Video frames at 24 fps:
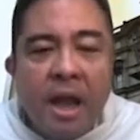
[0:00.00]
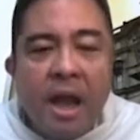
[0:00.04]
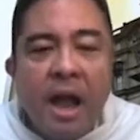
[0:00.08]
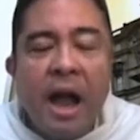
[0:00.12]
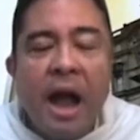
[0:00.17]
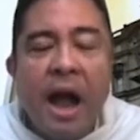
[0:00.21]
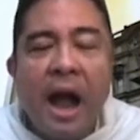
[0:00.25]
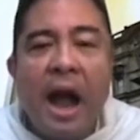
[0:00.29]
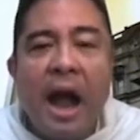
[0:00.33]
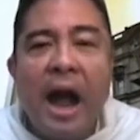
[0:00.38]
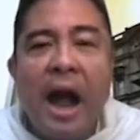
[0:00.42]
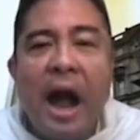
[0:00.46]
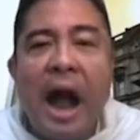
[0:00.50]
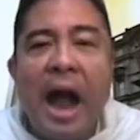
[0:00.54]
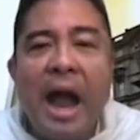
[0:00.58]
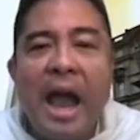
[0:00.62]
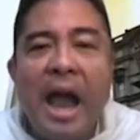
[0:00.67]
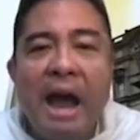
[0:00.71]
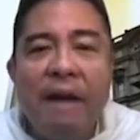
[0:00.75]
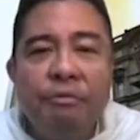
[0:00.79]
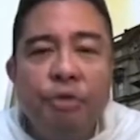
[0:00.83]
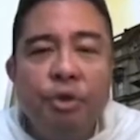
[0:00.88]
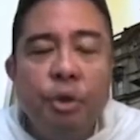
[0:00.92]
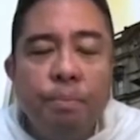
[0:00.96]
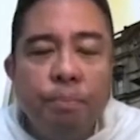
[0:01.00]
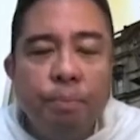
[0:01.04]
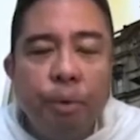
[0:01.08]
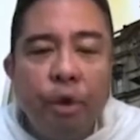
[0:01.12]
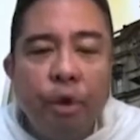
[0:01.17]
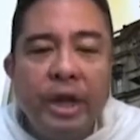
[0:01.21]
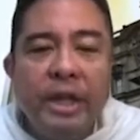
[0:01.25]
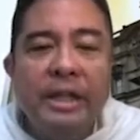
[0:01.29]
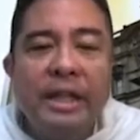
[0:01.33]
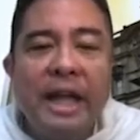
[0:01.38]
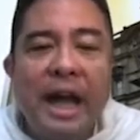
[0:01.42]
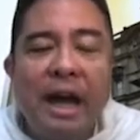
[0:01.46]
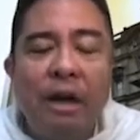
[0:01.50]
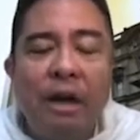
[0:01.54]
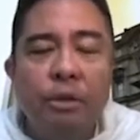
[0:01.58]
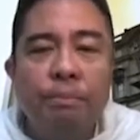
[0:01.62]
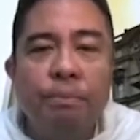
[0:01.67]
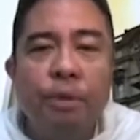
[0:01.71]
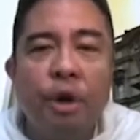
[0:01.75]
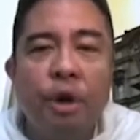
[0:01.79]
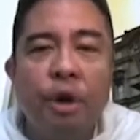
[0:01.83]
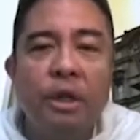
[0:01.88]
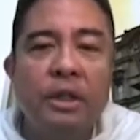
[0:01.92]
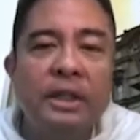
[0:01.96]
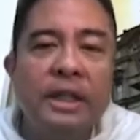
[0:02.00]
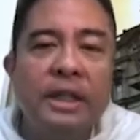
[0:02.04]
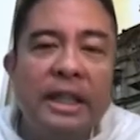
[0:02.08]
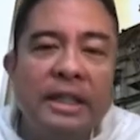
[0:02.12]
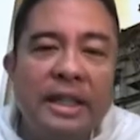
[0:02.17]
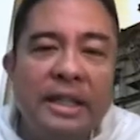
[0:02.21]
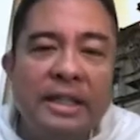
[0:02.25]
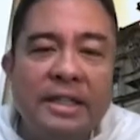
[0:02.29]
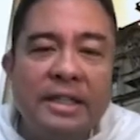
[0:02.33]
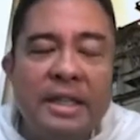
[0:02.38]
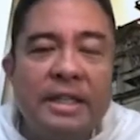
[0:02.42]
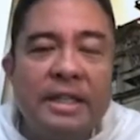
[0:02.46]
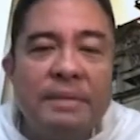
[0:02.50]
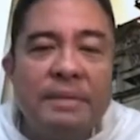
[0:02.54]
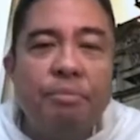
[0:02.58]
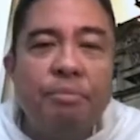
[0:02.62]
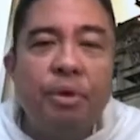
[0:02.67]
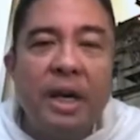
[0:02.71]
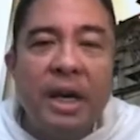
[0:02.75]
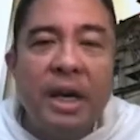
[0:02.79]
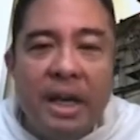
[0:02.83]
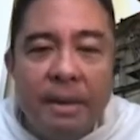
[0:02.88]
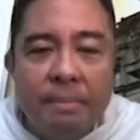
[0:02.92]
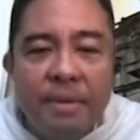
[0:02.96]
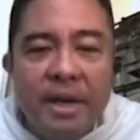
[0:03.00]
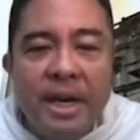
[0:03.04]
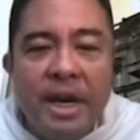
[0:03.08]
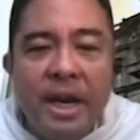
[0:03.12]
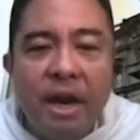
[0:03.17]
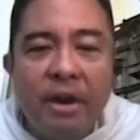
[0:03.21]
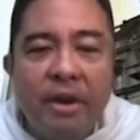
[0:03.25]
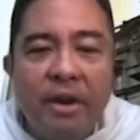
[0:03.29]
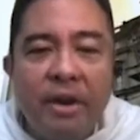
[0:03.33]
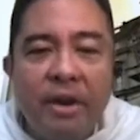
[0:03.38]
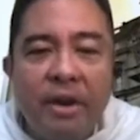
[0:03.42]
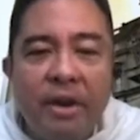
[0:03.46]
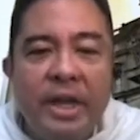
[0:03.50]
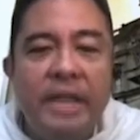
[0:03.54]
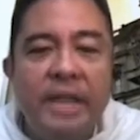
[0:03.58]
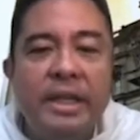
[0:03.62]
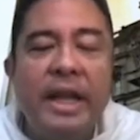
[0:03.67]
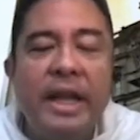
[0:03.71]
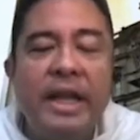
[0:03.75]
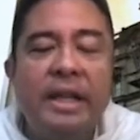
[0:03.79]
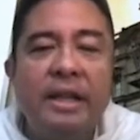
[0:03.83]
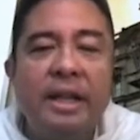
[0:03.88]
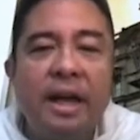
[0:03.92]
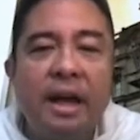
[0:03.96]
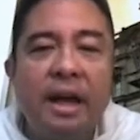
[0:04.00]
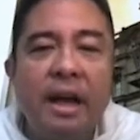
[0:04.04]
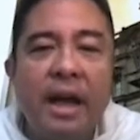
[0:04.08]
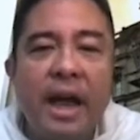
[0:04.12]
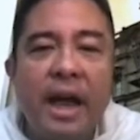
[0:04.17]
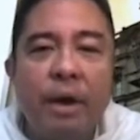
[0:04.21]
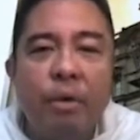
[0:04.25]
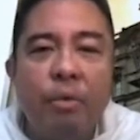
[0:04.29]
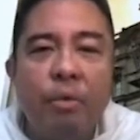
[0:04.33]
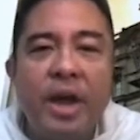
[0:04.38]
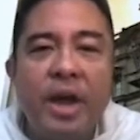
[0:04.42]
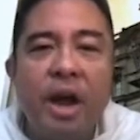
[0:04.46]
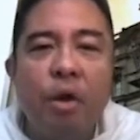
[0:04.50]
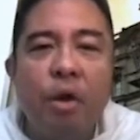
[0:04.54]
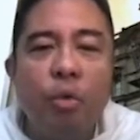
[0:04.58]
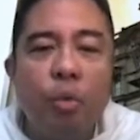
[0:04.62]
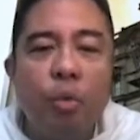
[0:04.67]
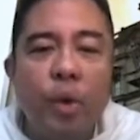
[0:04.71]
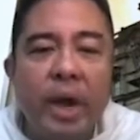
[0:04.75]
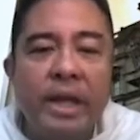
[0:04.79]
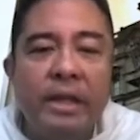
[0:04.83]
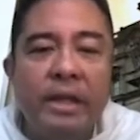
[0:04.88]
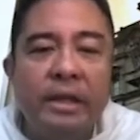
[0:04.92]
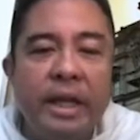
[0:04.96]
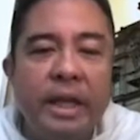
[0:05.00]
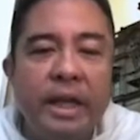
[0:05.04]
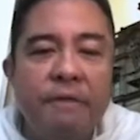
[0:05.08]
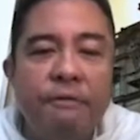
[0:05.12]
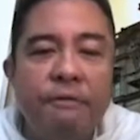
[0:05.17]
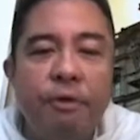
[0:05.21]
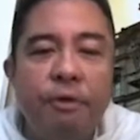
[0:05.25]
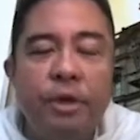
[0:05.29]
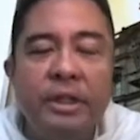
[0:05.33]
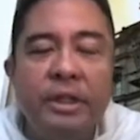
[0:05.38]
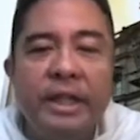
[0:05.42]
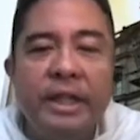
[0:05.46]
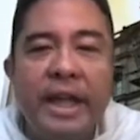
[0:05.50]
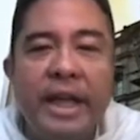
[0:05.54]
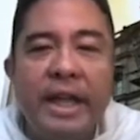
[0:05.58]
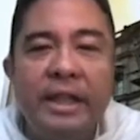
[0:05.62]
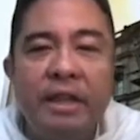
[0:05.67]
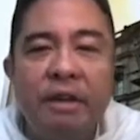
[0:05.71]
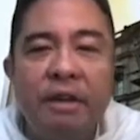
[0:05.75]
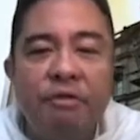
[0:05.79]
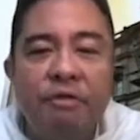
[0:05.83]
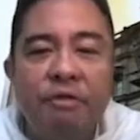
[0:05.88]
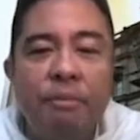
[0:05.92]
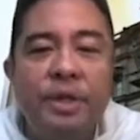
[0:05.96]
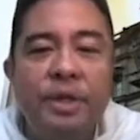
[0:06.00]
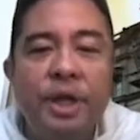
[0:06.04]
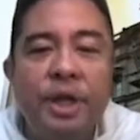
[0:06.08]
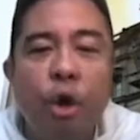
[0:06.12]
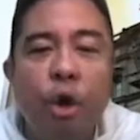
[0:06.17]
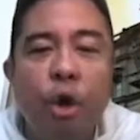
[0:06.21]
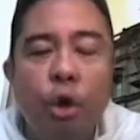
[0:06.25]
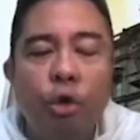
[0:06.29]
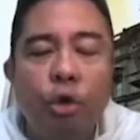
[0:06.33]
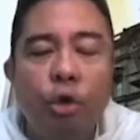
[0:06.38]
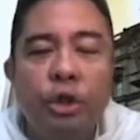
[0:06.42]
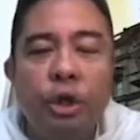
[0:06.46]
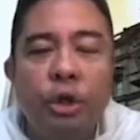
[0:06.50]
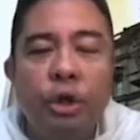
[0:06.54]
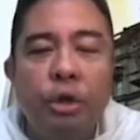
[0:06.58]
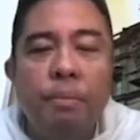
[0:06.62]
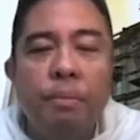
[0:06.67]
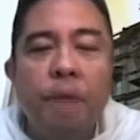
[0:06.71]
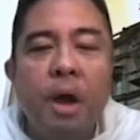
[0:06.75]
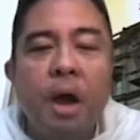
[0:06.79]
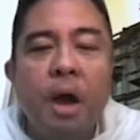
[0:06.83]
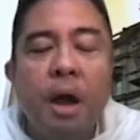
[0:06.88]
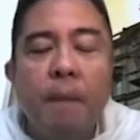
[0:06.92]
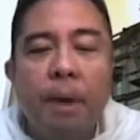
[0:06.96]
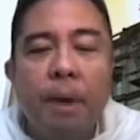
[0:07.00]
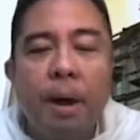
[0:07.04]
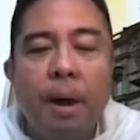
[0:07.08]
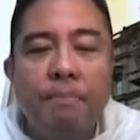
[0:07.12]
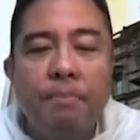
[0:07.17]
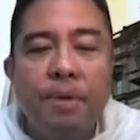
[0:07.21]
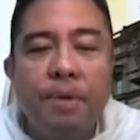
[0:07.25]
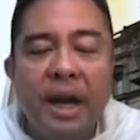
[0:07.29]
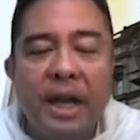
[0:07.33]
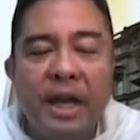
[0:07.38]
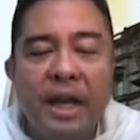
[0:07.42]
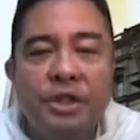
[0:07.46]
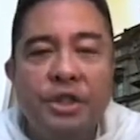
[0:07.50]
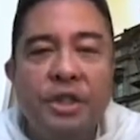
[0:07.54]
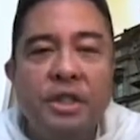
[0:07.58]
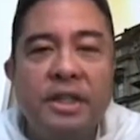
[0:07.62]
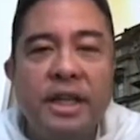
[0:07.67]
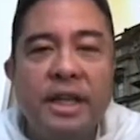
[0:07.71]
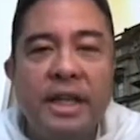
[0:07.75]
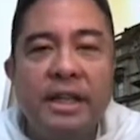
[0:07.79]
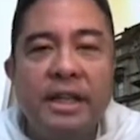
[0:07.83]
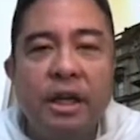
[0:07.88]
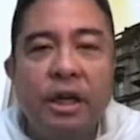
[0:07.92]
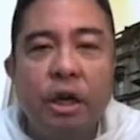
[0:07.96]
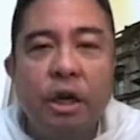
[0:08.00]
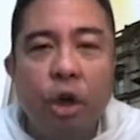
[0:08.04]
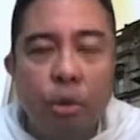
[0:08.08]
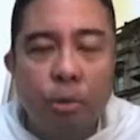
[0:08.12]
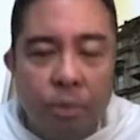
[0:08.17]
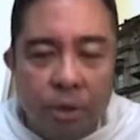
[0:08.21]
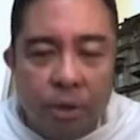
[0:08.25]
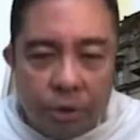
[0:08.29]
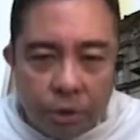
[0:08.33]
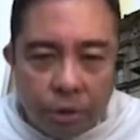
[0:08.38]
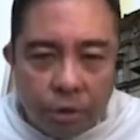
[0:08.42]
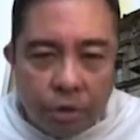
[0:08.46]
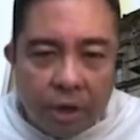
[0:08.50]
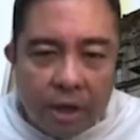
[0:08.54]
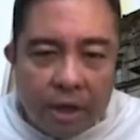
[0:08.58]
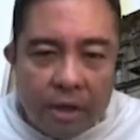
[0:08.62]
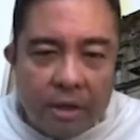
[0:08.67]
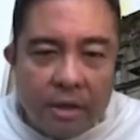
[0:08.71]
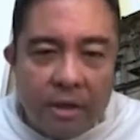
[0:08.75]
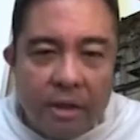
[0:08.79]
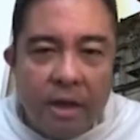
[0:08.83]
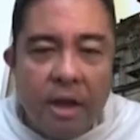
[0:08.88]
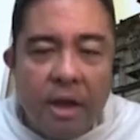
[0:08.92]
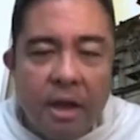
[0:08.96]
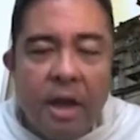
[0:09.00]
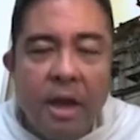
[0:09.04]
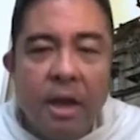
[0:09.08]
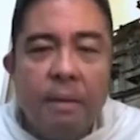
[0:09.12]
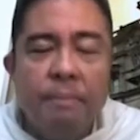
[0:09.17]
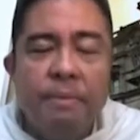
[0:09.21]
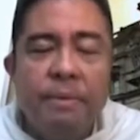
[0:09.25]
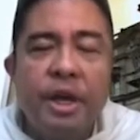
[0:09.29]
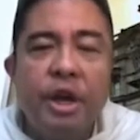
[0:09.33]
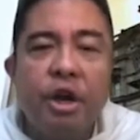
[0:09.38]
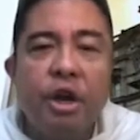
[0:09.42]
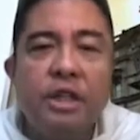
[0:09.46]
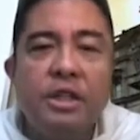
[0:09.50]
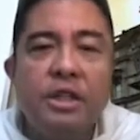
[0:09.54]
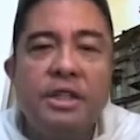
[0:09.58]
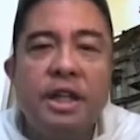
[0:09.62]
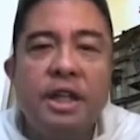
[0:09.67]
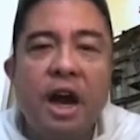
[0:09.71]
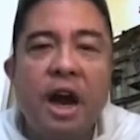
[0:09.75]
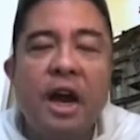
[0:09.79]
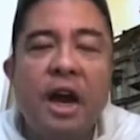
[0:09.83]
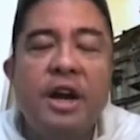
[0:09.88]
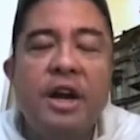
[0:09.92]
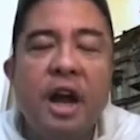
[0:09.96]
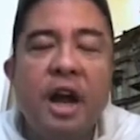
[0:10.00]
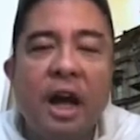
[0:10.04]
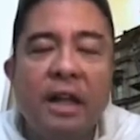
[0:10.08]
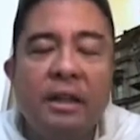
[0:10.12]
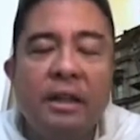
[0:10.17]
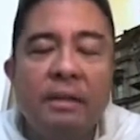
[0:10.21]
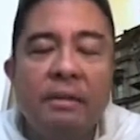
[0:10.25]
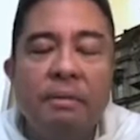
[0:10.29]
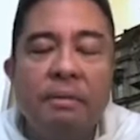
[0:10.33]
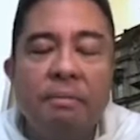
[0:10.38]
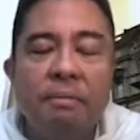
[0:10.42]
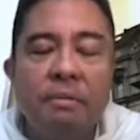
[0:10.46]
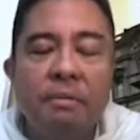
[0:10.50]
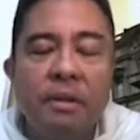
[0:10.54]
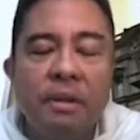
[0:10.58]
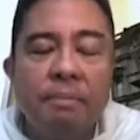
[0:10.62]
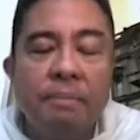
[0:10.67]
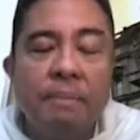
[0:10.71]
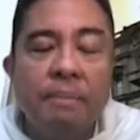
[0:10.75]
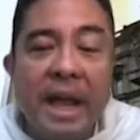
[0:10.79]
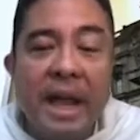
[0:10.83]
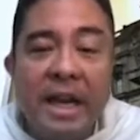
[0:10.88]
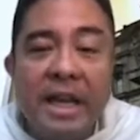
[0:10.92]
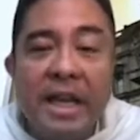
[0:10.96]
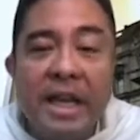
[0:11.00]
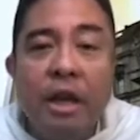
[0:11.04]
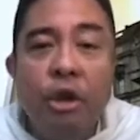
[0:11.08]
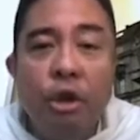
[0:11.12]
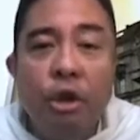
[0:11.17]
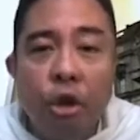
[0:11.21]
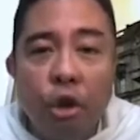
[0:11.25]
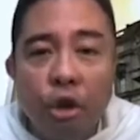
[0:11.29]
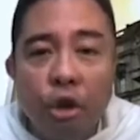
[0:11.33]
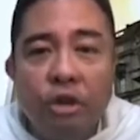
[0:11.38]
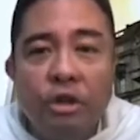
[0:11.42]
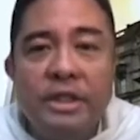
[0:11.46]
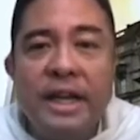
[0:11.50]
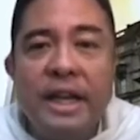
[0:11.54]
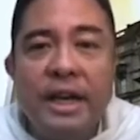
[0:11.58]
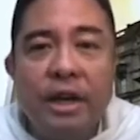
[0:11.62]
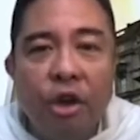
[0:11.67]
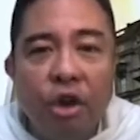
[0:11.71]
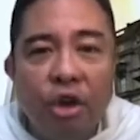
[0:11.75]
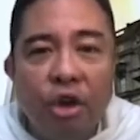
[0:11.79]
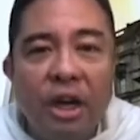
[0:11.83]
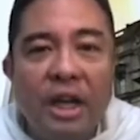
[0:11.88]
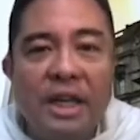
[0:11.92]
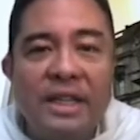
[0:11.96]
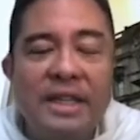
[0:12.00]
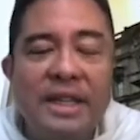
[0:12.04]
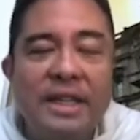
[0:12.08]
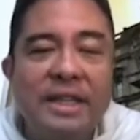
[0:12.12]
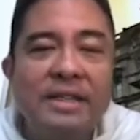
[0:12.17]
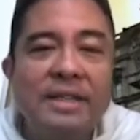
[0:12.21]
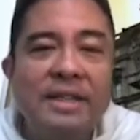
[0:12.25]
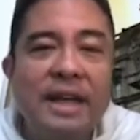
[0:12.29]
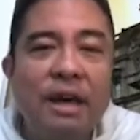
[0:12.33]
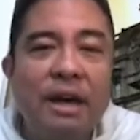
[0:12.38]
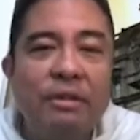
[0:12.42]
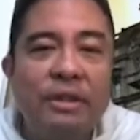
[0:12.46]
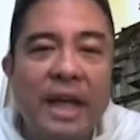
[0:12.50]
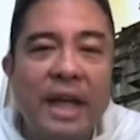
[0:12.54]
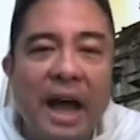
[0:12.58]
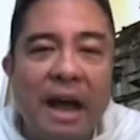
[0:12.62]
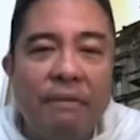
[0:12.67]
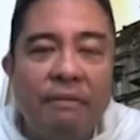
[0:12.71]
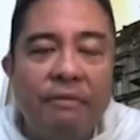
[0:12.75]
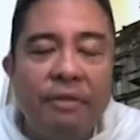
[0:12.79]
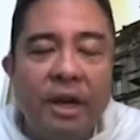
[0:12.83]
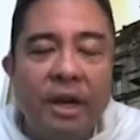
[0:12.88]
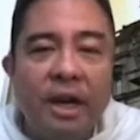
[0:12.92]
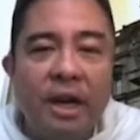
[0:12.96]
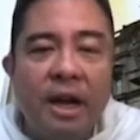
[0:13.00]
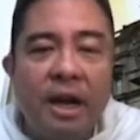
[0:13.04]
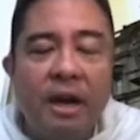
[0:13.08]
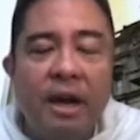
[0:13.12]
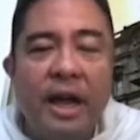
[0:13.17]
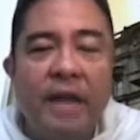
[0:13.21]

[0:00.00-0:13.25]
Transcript: I have to point out, that this is preliminary data and we are waiting for data from the older populations in the global north because there are not many lolos and lolas in South Africa.